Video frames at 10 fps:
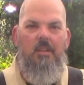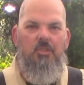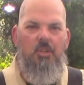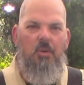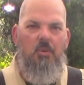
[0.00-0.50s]

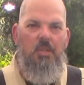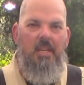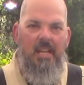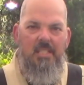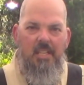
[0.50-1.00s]
So the
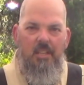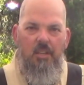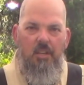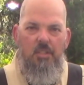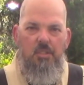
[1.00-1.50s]
next thing you're
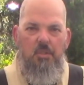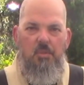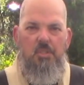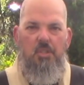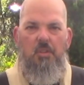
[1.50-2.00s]
going to do
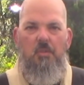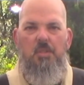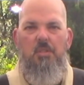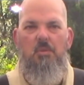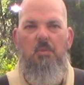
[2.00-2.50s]
is you're going
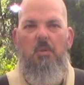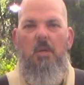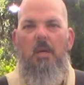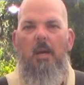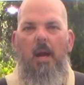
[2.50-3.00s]
to
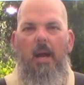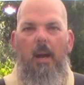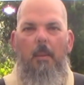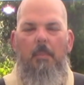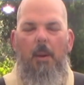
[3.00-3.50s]

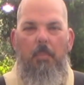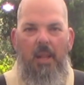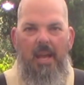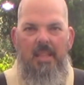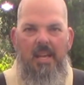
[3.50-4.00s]

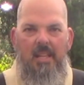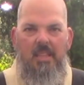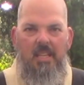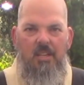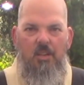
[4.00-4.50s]
apply that
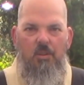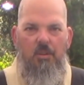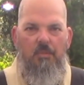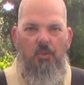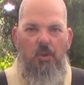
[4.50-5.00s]
thin coat
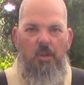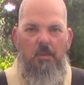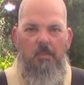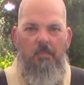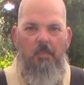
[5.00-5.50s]
of oil,